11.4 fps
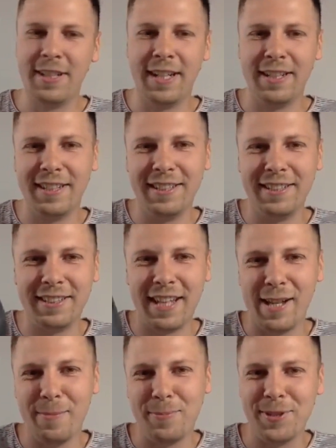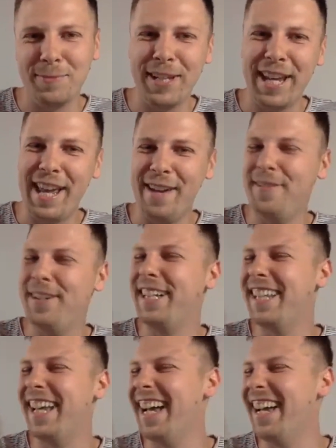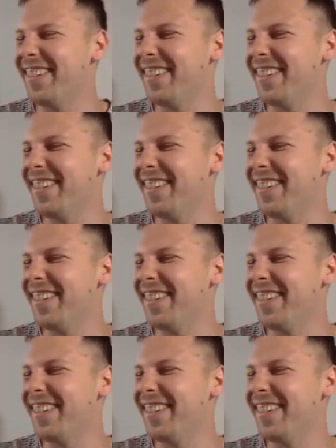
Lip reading: and this helps me every time."